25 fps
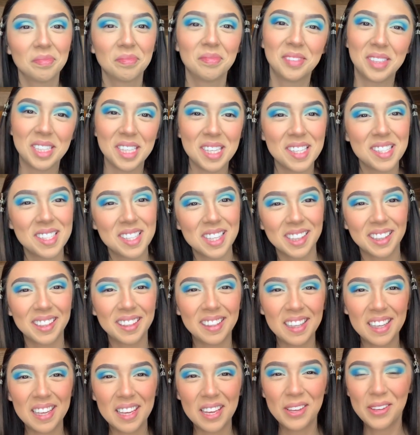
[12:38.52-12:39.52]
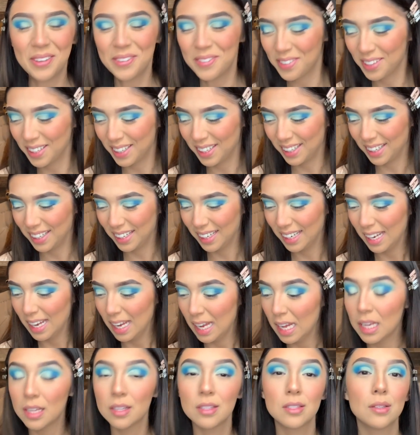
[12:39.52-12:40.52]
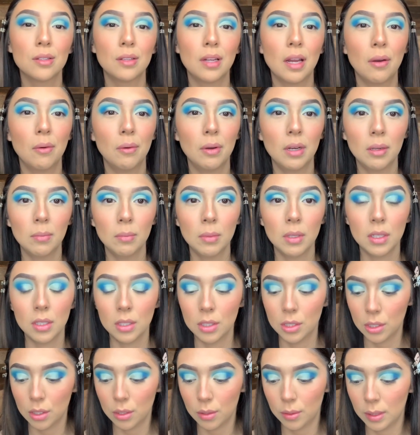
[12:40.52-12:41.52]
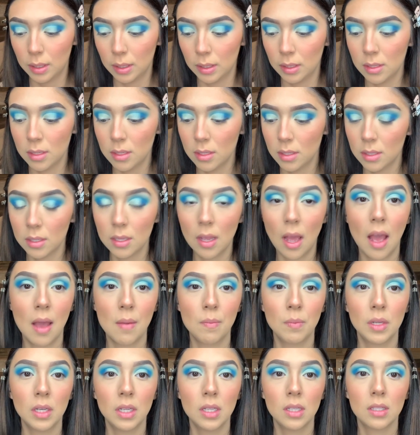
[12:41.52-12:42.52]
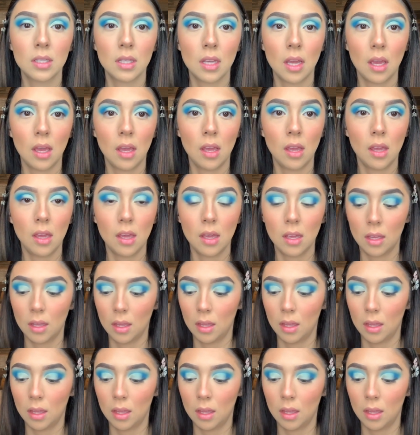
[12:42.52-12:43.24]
decently even. So now what I'm going to do is I'm going to take,